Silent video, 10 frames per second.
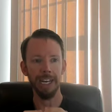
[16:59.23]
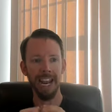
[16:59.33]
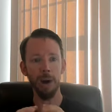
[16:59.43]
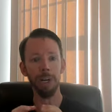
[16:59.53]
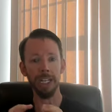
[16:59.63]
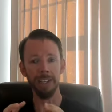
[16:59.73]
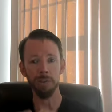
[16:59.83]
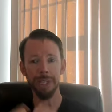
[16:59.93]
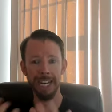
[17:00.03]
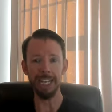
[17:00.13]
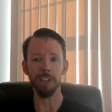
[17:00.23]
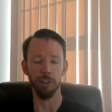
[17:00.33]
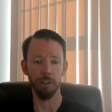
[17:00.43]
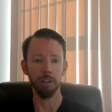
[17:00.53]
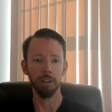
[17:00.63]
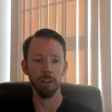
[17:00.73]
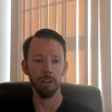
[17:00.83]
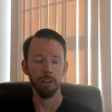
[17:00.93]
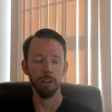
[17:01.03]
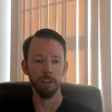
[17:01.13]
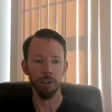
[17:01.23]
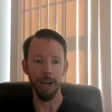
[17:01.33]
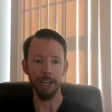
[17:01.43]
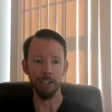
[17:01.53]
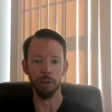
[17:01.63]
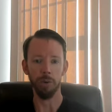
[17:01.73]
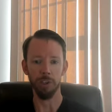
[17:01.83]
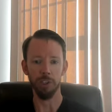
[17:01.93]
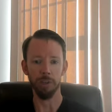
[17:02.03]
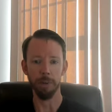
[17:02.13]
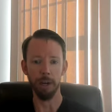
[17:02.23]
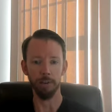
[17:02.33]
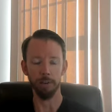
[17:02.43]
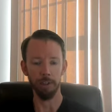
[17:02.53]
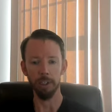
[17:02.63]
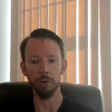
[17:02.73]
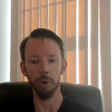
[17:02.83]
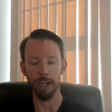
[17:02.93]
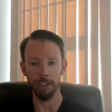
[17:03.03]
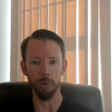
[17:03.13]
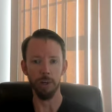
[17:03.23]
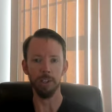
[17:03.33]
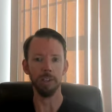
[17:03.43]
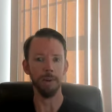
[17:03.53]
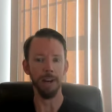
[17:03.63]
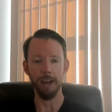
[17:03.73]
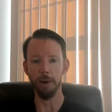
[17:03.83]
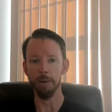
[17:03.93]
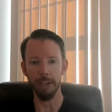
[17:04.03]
Now when it gives me an answer, so I ask it questions about legal, I ask it questions about health,